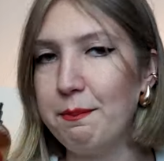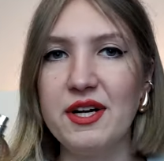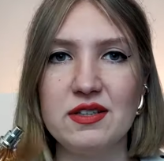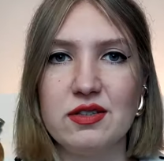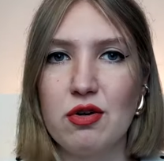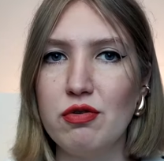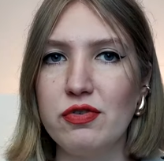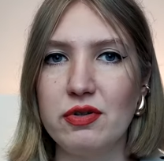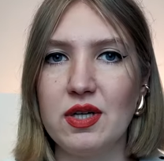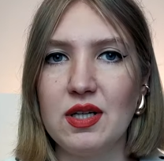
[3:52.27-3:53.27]
But
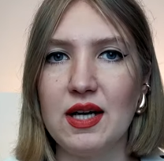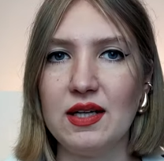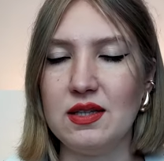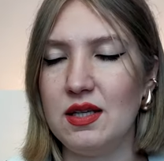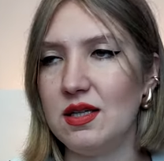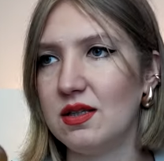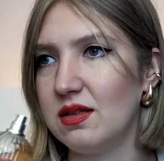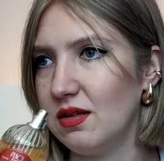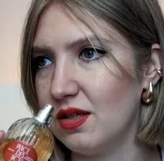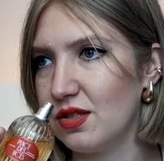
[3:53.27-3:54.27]
overall, I think
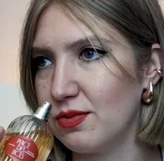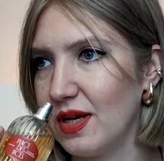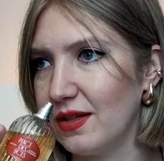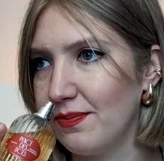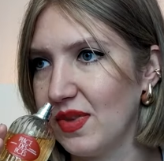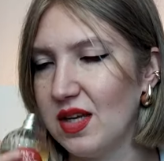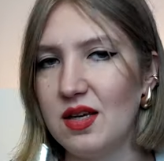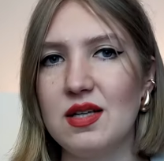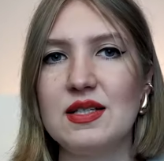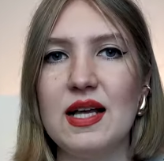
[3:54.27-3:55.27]
this one
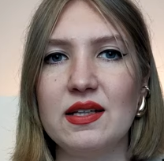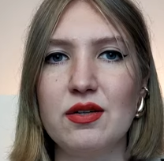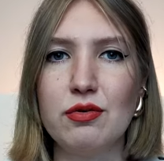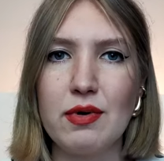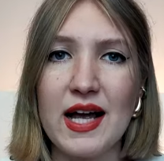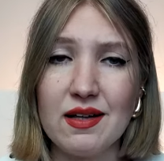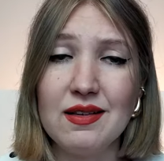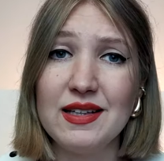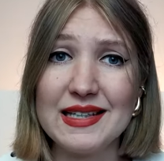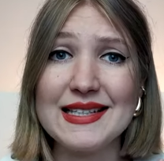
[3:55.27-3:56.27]
is like
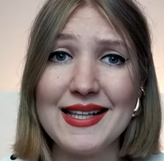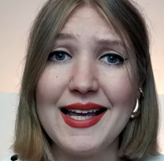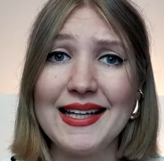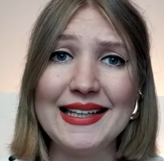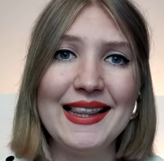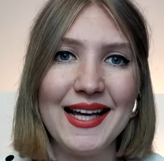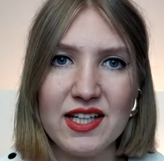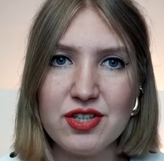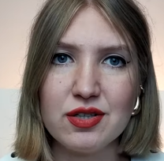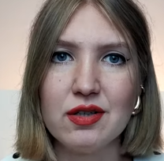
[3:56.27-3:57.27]
the
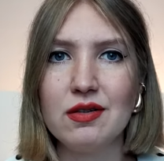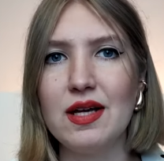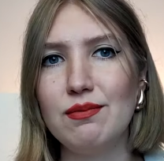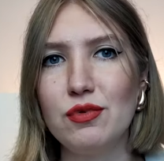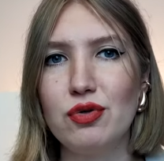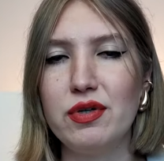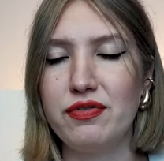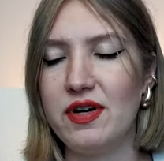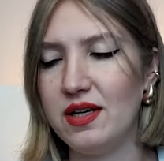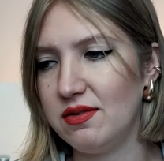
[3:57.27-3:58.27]
lighter and more
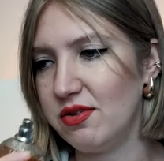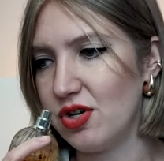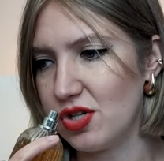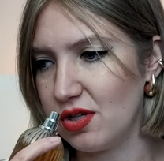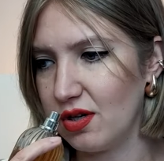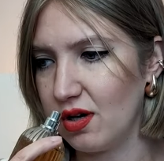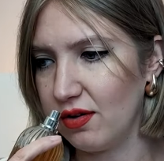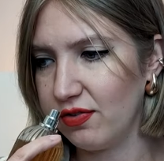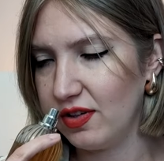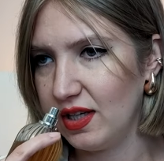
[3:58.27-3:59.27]
refined version
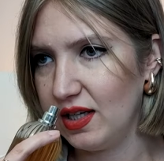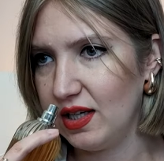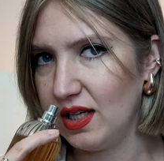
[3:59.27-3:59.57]
of